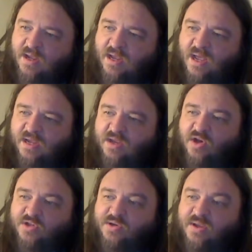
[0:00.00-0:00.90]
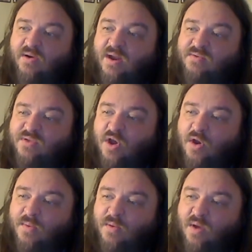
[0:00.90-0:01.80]
He could also interact with
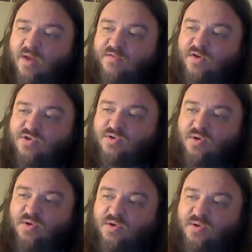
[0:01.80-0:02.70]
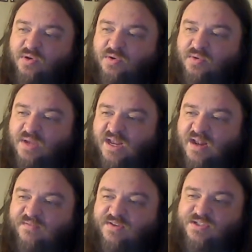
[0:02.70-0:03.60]
Obi-Wan Virtual, who can't
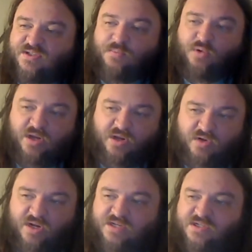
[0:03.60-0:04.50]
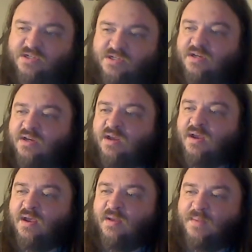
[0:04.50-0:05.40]
have his deploy increased.
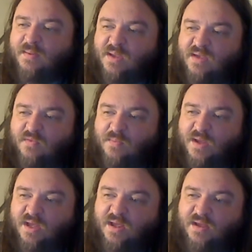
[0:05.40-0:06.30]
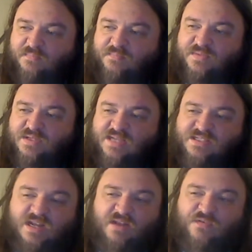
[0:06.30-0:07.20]
Maybe give him a
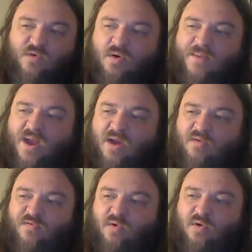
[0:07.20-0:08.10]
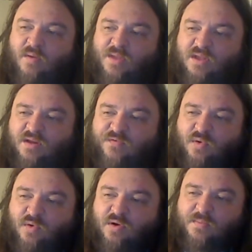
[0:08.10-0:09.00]
Destiny 4, Power 4, Ability
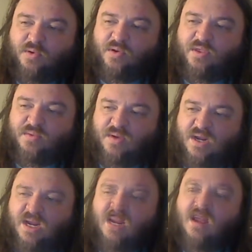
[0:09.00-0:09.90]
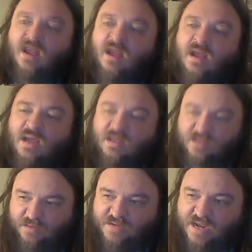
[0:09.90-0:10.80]
4, Deploy 3, and
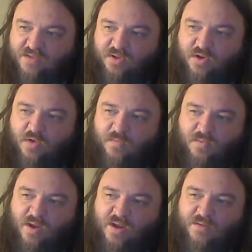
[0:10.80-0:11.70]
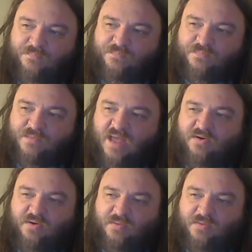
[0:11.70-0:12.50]
let him download Obi-Wan. I don't know.